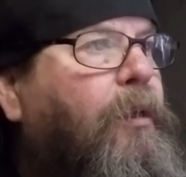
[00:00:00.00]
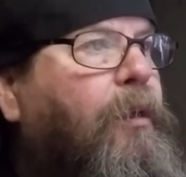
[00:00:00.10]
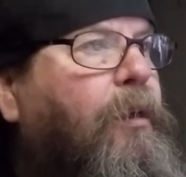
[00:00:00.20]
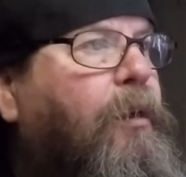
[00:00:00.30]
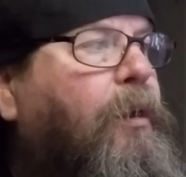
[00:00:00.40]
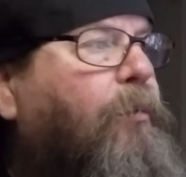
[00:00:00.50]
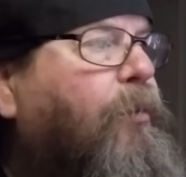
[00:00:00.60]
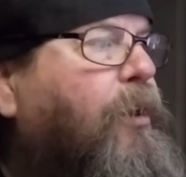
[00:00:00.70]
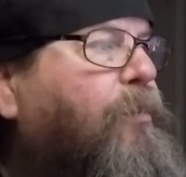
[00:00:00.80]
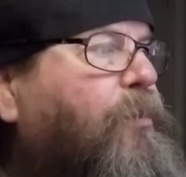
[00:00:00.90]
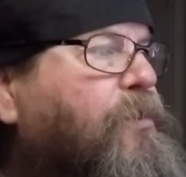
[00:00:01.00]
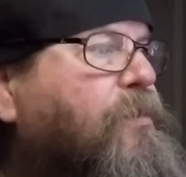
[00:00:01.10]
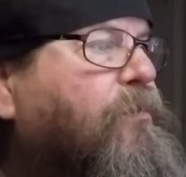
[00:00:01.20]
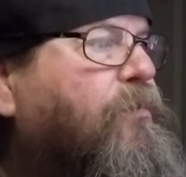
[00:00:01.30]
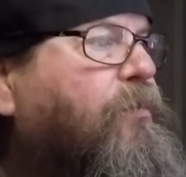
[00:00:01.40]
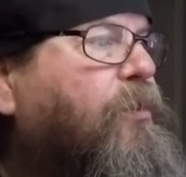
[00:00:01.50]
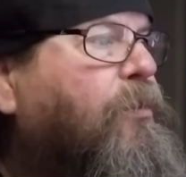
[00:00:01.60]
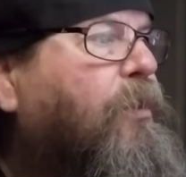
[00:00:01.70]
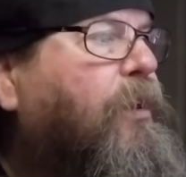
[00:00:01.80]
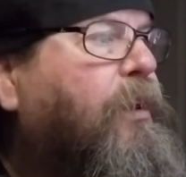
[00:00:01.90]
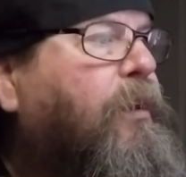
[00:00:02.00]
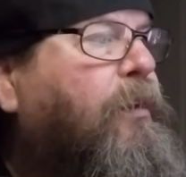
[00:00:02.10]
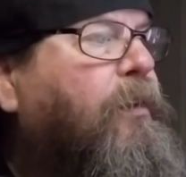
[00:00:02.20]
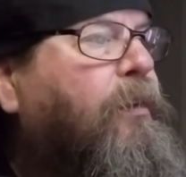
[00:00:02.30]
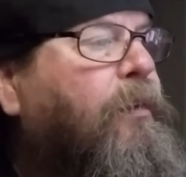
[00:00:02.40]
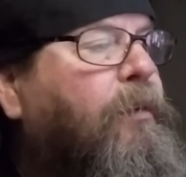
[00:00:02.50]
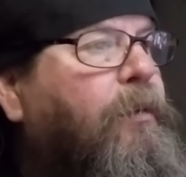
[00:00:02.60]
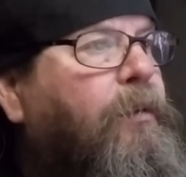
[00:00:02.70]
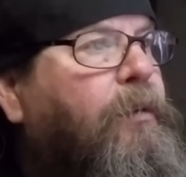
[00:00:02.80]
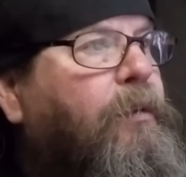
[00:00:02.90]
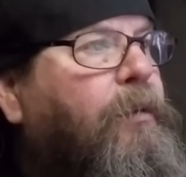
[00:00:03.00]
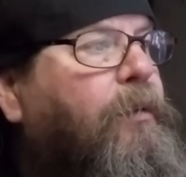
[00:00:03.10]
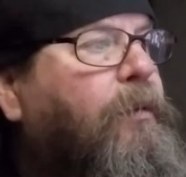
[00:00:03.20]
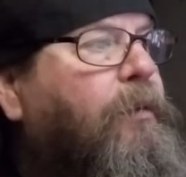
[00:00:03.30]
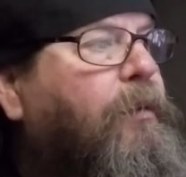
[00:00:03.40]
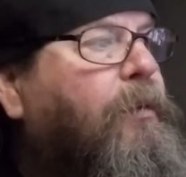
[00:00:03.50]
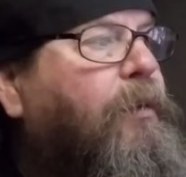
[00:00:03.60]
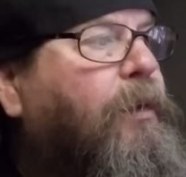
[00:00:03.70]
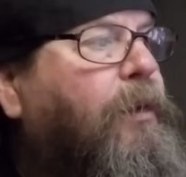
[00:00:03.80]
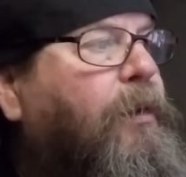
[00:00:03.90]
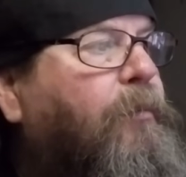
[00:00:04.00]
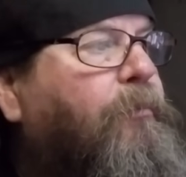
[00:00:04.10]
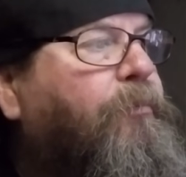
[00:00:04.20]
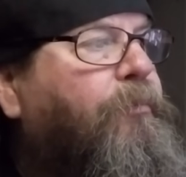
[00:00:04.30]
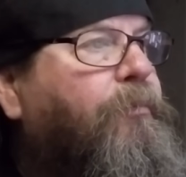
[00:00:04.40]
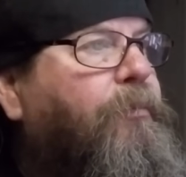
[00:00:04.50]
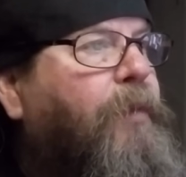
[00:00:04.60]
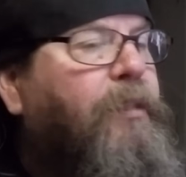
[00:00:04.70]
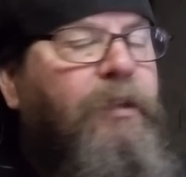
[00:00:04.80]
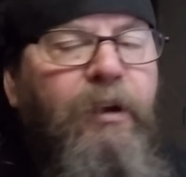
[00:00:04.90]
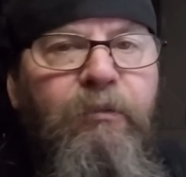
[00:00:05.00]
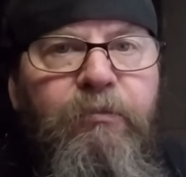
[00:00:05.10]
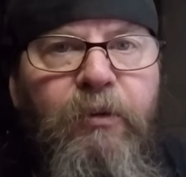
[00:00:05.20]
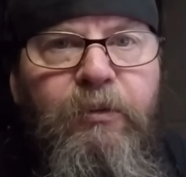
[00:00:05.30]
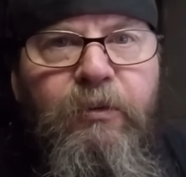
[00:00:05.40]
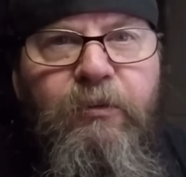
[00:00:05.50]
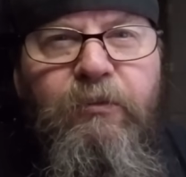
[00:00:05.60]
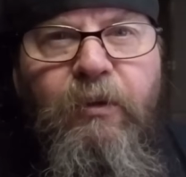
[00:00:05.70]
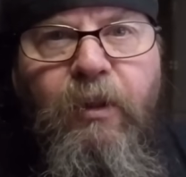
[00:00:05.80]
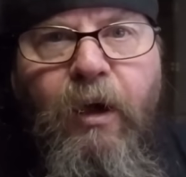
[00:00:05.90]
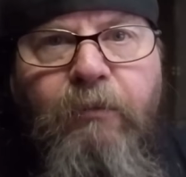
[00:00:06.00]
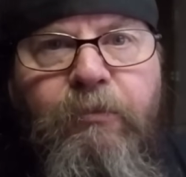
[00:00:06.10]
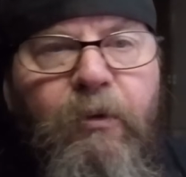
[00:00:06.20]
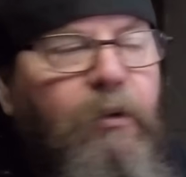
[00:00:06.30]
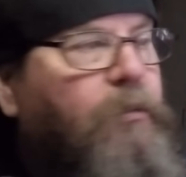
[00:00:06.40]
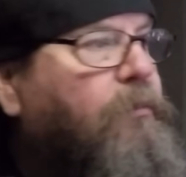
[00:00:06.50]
Alright, we're going to put some fuel in here. I think our filter is still off though.